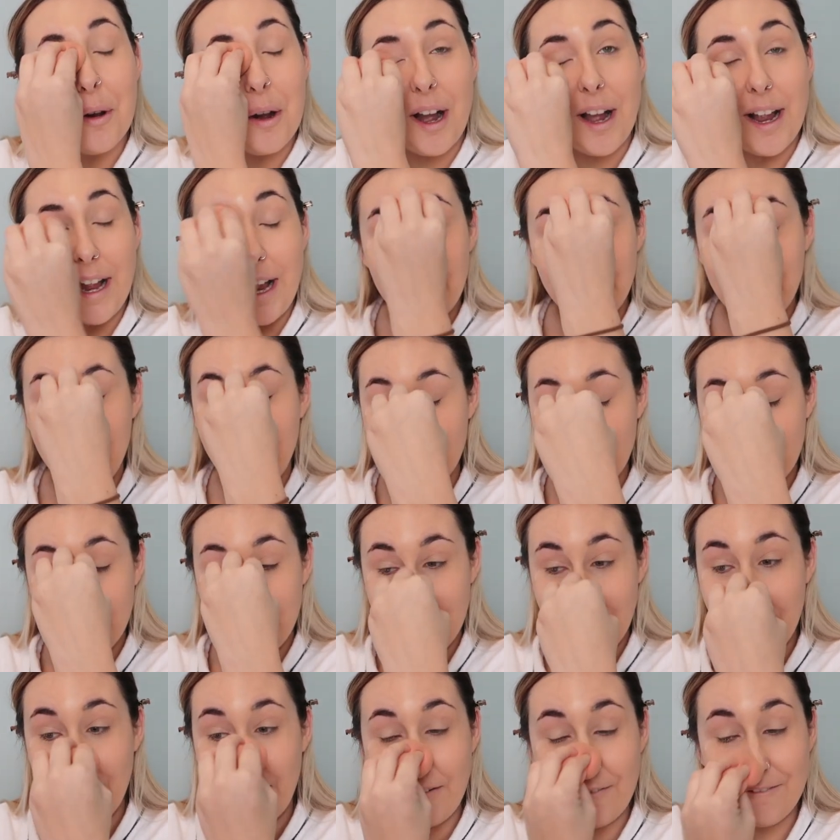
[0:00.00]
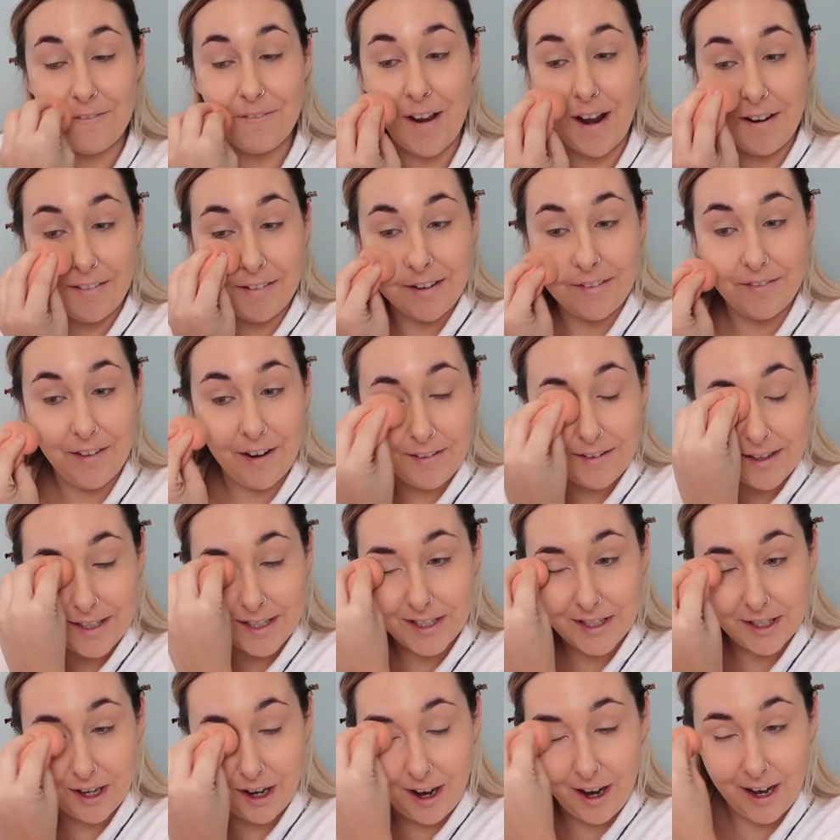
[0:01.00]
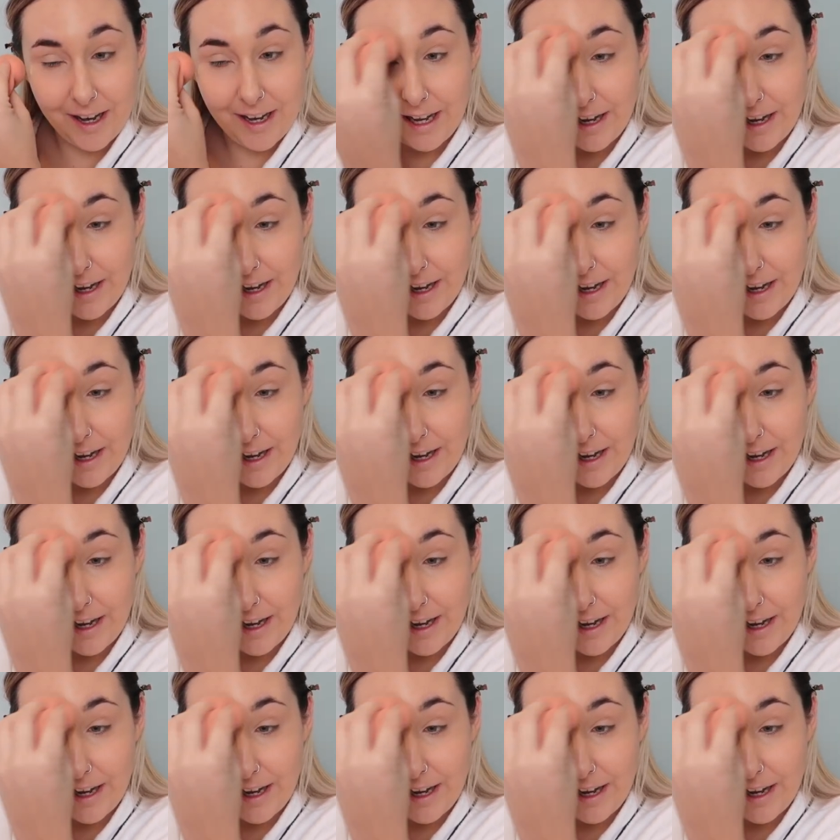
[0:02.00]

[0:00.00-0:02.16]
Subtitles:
I am actually very, very shy.